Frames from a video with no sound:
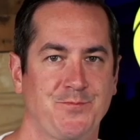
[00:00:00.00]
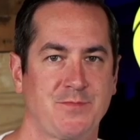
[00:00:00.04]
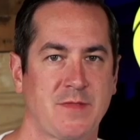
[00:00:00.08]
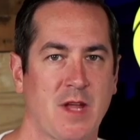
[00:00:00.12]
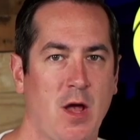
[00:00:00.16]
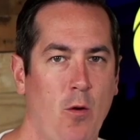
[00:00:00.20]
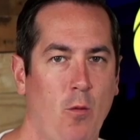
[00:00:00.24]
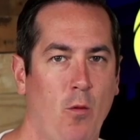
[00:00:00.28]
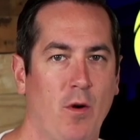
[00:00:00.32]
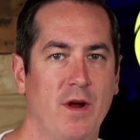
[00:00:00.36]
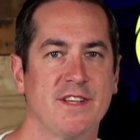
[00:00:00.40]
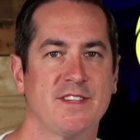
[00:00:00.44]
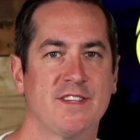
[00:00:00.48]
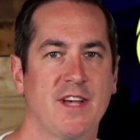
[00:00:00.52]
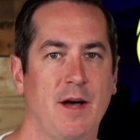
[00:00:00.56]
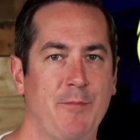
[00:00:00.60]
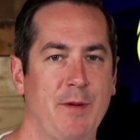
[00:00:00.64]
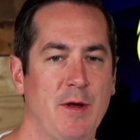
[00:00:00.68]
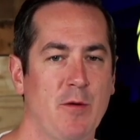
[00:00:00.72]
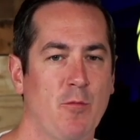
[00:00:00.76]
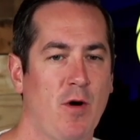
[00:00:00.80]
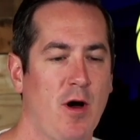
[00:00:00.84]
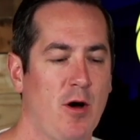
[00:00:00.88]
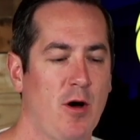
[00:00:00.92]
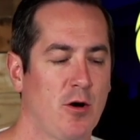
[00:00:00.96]
What is up,
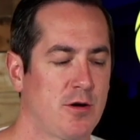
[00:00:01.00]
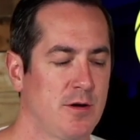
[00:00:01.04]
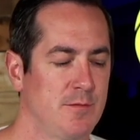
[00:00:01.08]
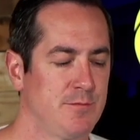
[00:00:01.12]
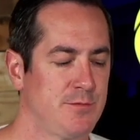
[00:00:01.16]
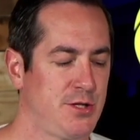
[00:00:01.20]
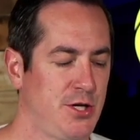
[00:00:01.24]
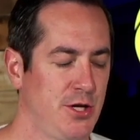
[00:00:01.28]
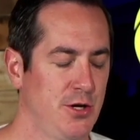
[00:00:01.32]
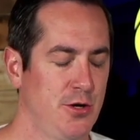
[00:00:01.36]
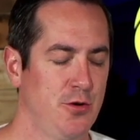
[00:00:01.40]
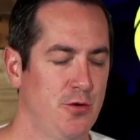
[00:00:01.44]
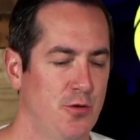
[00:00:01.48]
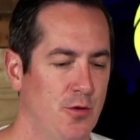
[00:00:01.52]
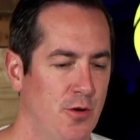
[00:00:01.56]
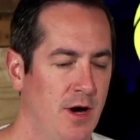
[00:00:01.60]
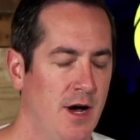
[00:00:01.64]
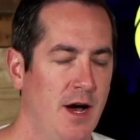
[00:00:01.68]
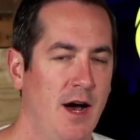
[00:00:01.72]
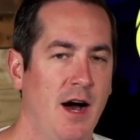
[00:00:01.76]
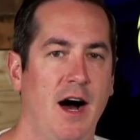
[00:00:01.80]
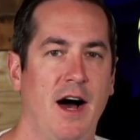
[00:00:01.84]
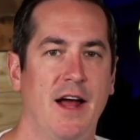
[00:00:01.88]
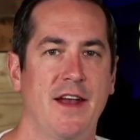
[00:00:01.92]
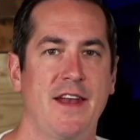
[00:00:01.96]
and welcome to
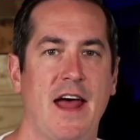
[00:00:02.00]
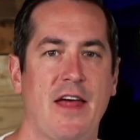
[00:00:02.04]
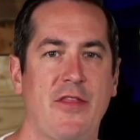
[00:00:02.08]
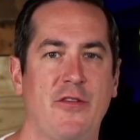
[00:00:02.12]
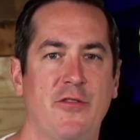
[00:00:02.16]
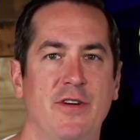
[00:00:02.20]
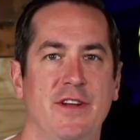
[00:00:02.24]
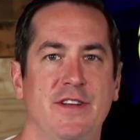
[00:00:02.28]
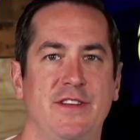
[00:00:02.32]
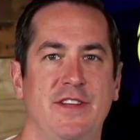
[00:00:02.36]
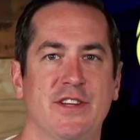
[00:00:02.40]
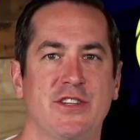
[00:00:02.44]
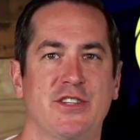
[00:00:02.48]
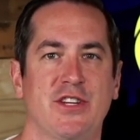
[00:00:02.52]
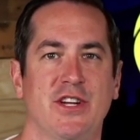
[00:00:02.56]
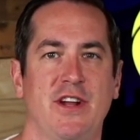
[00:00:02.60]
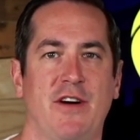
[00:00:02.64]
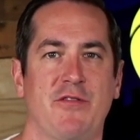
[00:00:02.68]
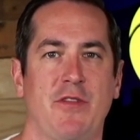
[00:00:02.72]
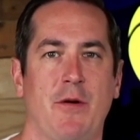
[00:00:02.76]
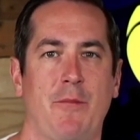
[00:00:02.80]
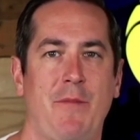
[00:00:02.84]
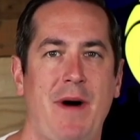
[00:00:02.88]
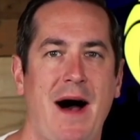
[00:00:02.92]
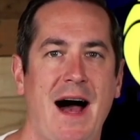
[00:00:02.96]
another edition
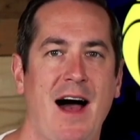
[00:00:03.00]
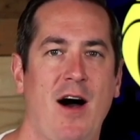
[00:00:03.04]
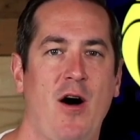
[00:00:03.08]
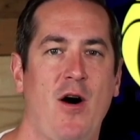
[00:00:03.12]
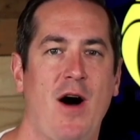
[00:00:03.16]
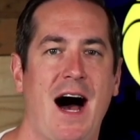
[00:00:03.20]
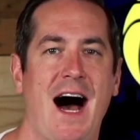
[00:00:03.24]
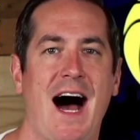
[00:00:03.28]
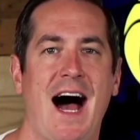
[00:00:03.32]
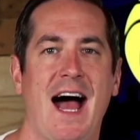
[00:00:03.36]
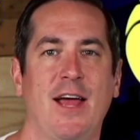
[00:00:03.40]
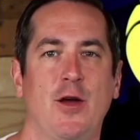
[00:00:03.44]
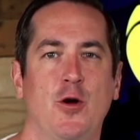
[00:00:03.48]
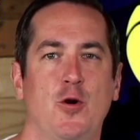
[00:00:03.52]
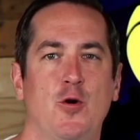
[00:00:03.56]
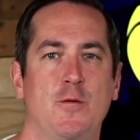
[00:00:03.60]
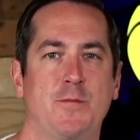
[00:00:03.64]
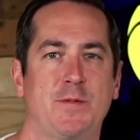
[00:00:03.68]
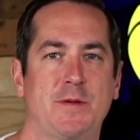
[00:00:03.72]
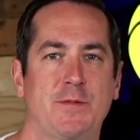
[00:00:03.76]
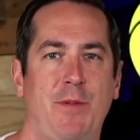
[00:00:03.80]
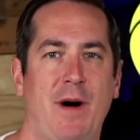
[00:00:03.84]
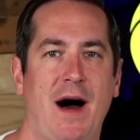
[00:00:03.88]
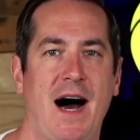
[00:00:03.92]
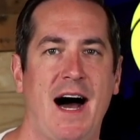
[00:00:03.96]
of the Mile High
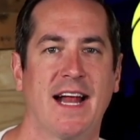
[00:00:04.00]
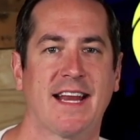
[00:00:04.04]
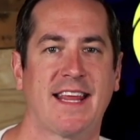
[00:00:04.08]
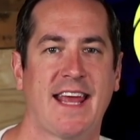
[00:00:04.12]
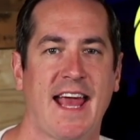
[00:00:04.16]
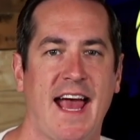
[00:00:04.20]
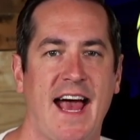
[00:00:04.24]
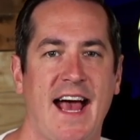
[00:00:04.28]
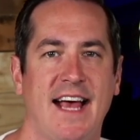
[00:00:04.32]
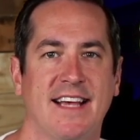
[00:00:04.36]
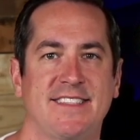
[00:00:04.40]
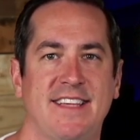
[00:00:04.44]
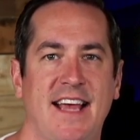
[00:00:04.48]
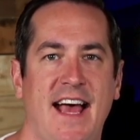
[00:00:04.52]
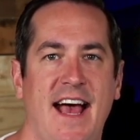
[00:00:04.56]
Hoops podcast.